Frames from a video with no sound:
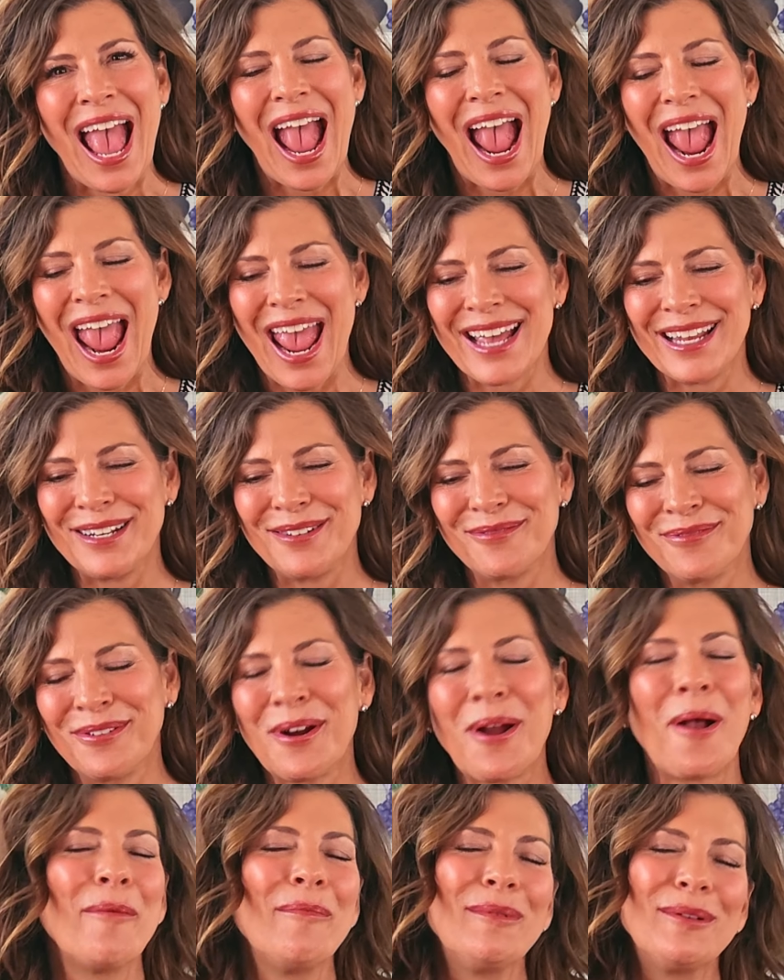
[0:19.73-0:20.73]
and
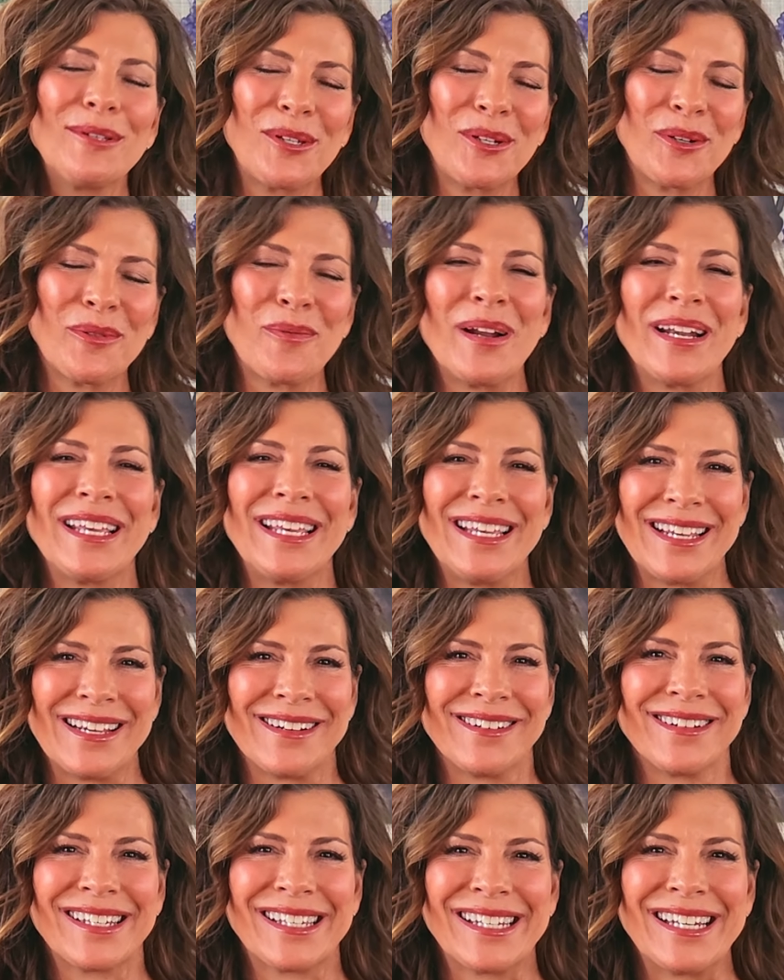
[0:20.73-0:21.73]
for almost 20
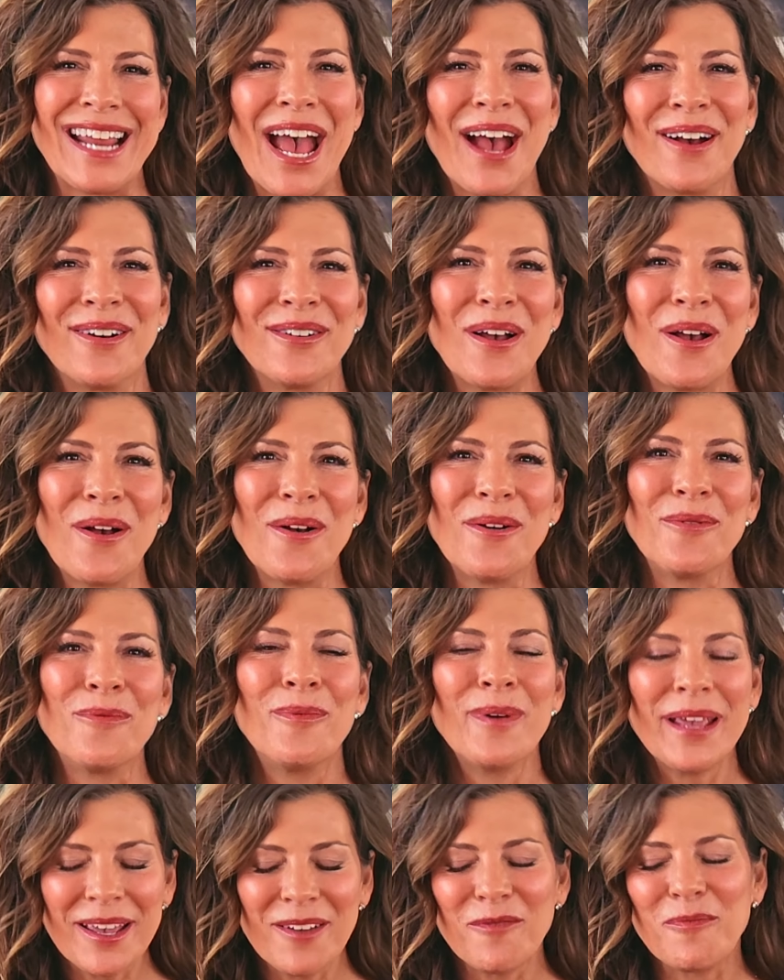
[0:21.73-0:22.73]
years now,
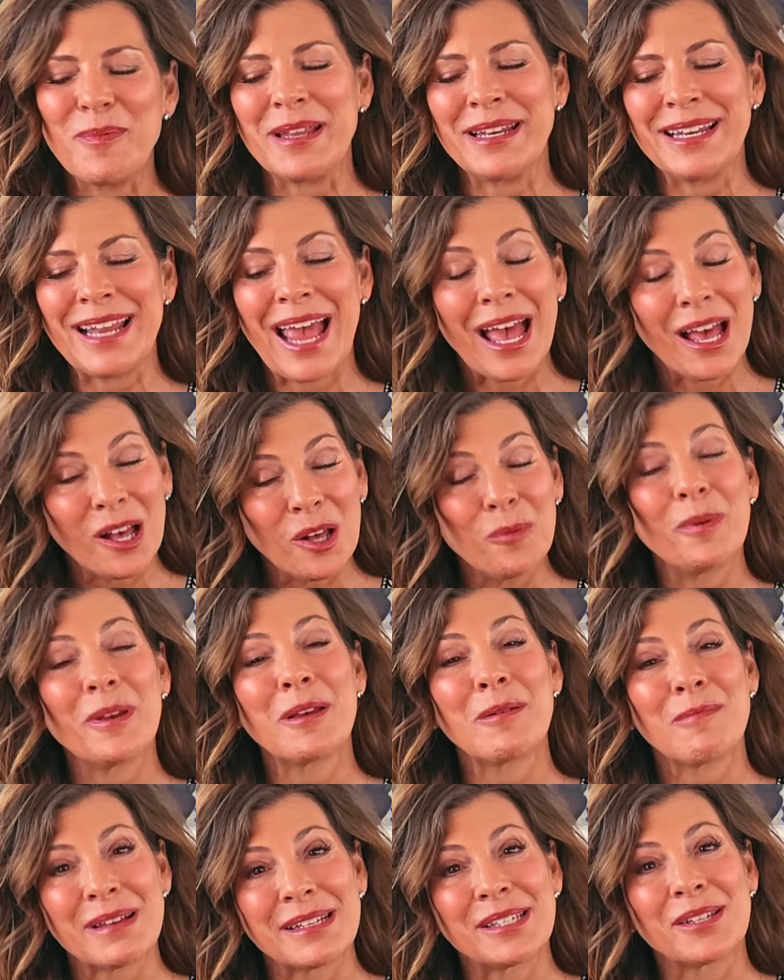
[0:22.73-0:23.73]
we have been
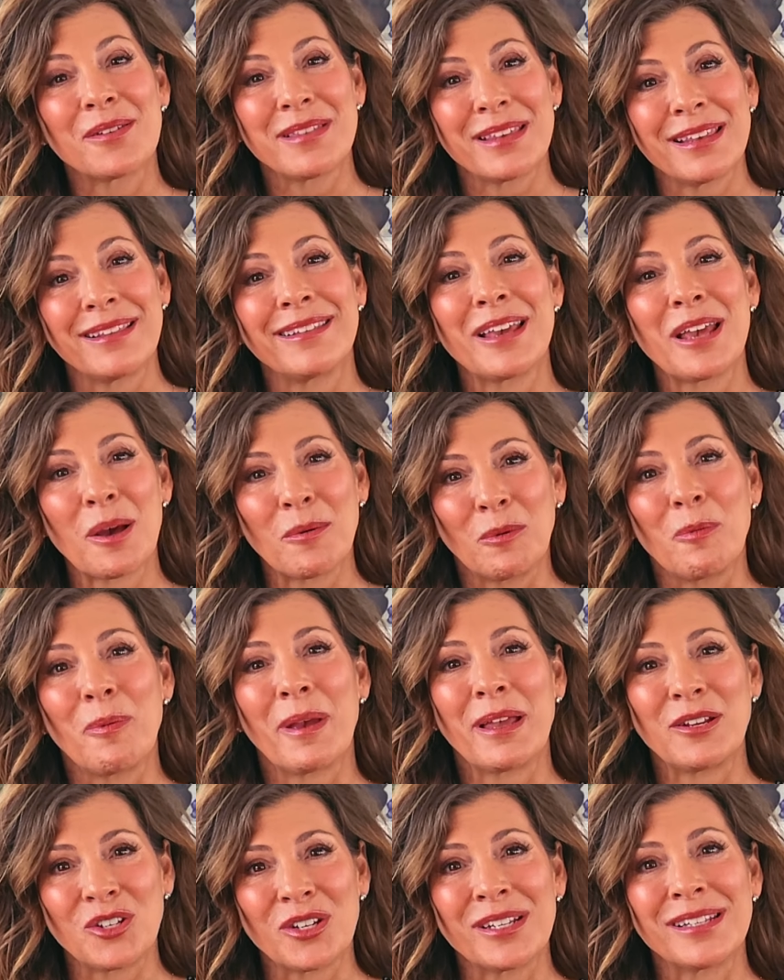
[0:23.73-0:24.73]
helping mesothelioma
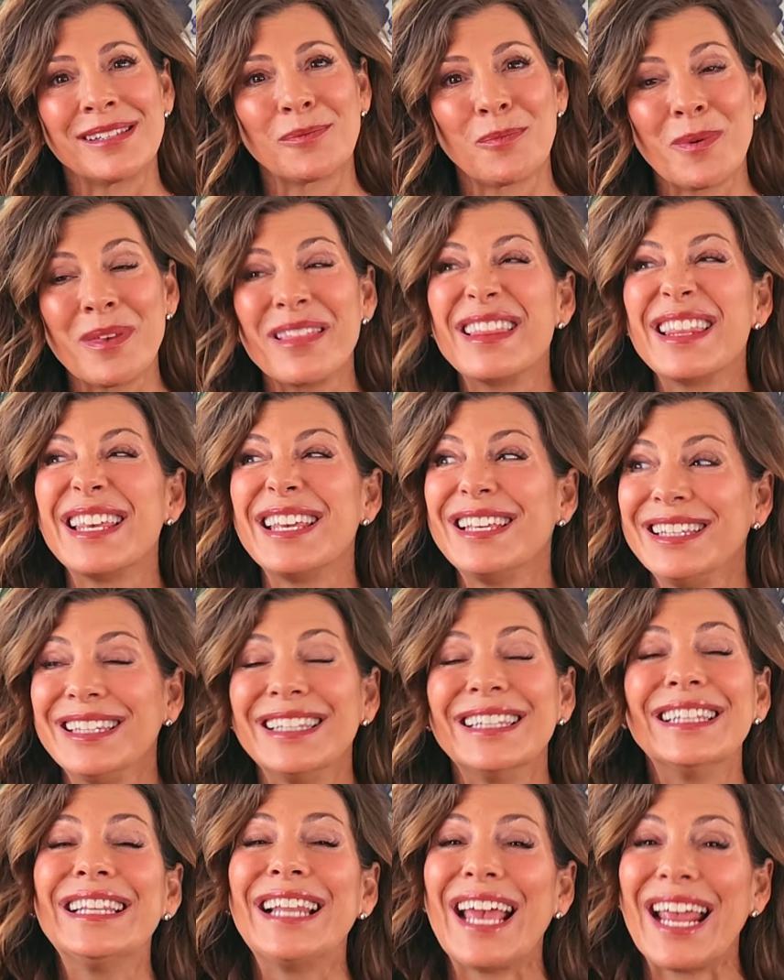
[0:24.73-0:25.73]
patients with the
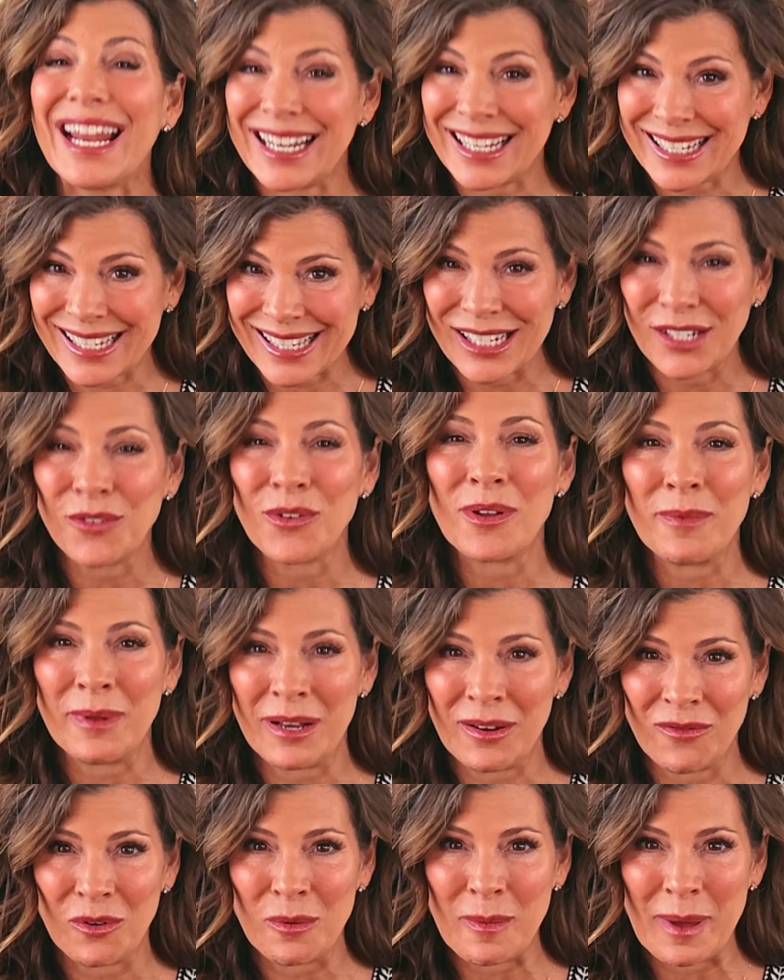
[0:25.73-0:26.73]
latest
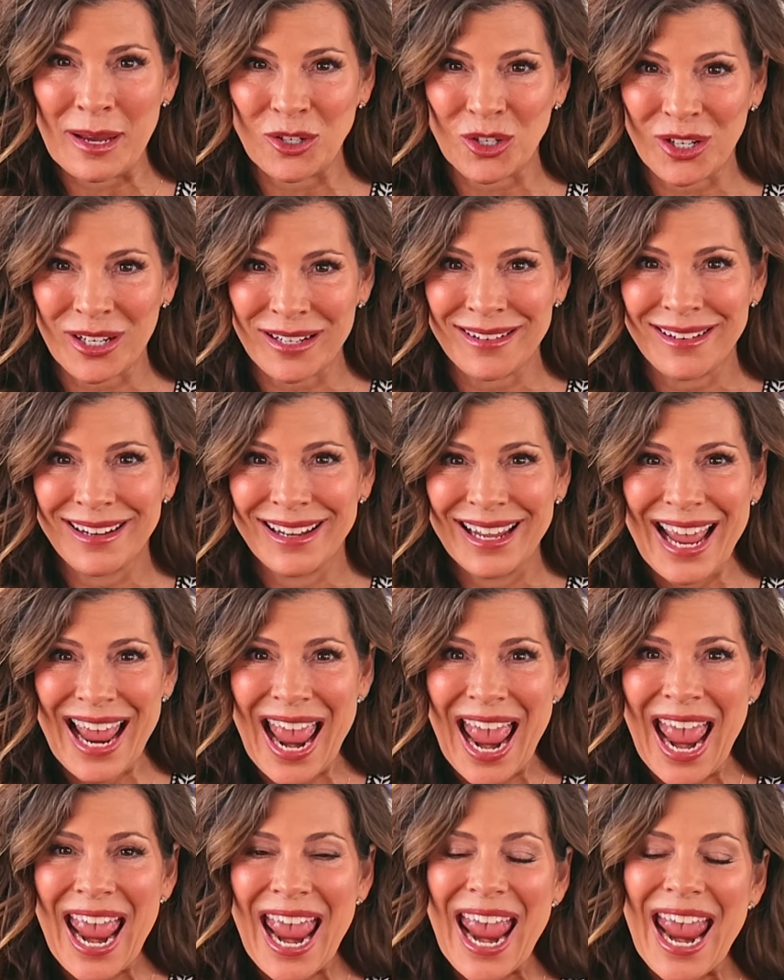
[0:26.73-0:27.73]
treatment information.
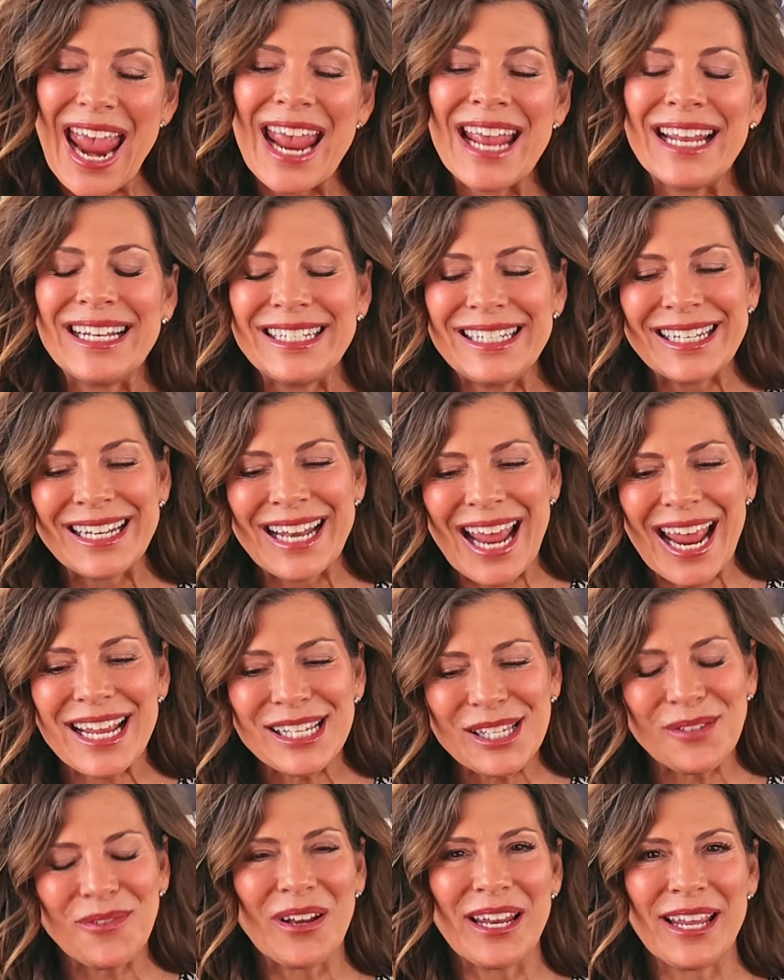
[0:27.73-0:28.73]
In
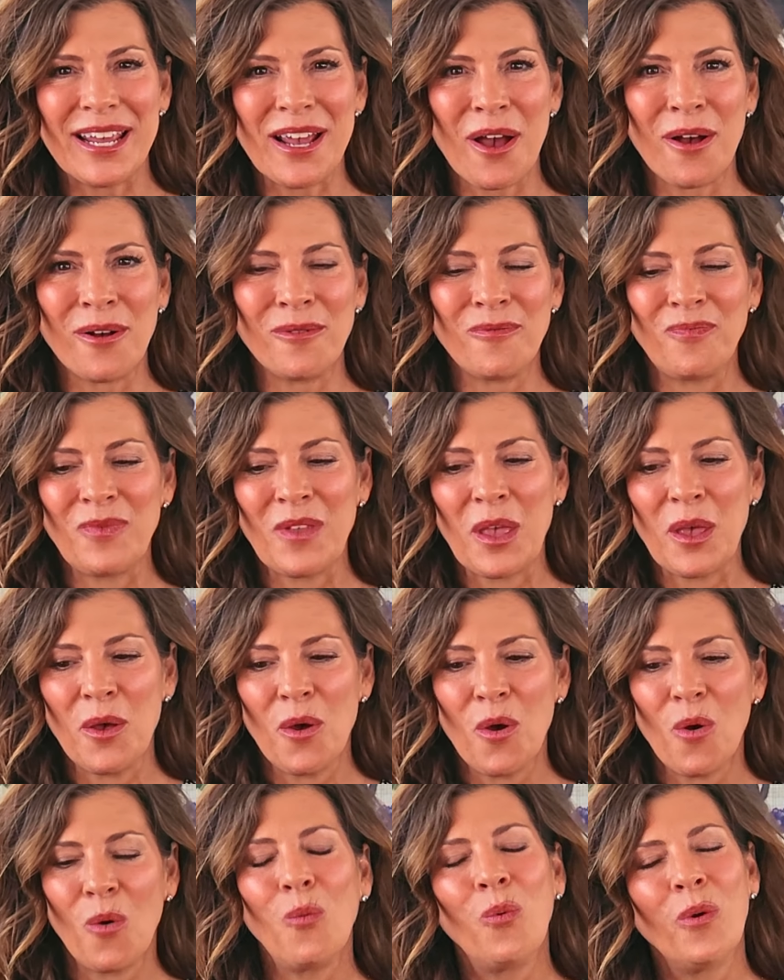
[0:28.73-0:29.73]
today's video,
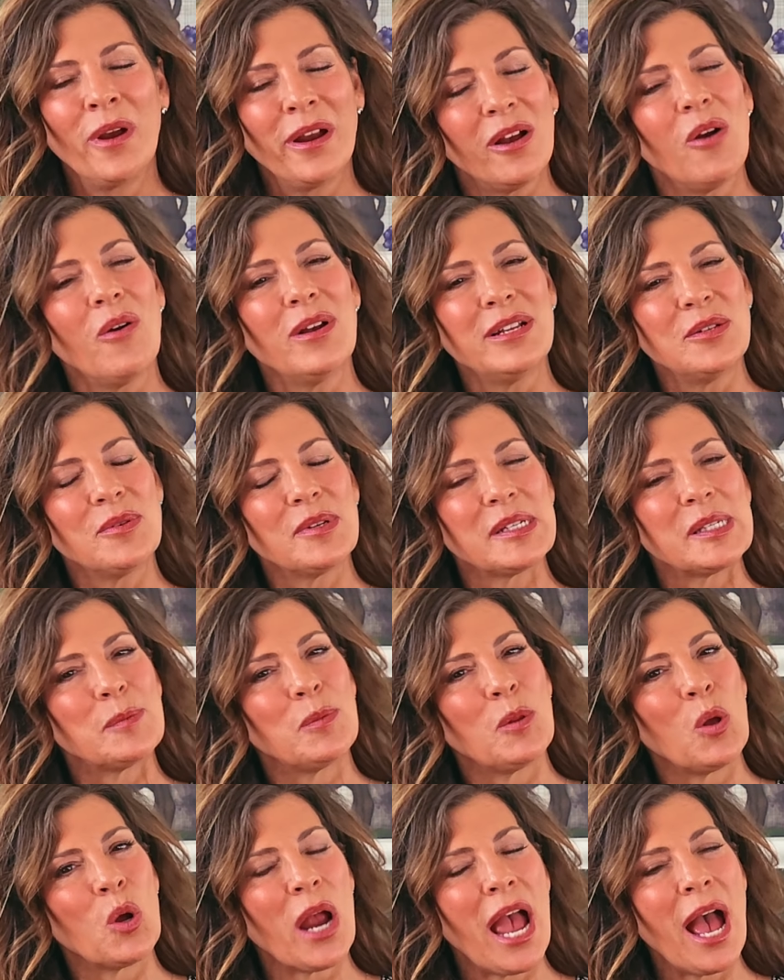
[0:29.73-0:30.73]
we're going to
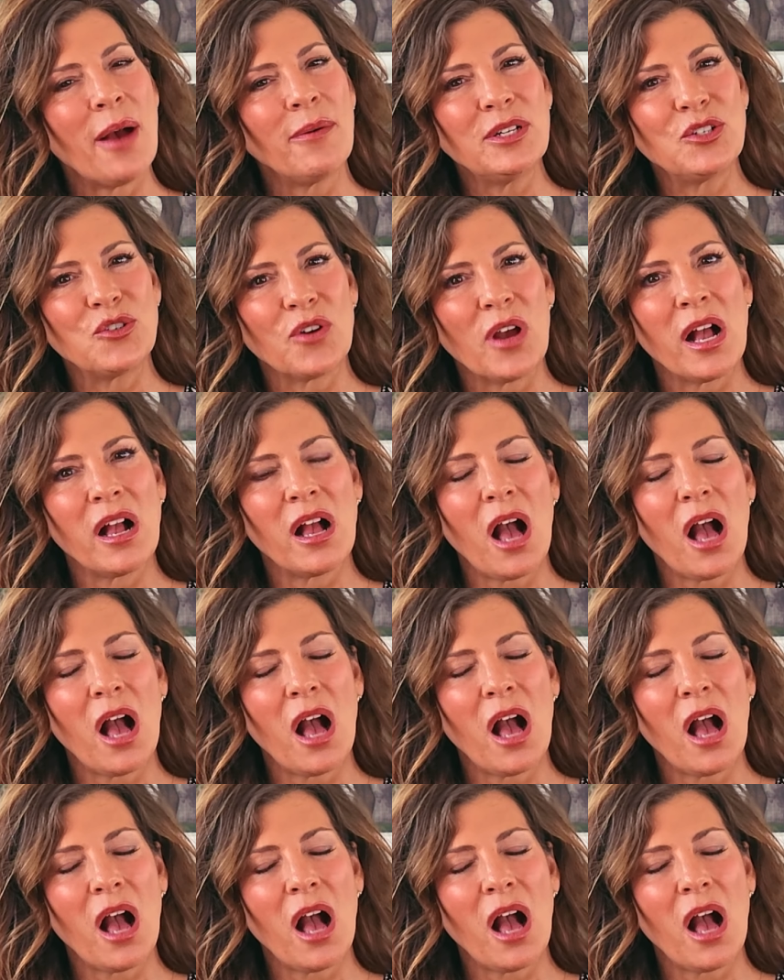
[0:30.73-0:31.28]
explore how a drug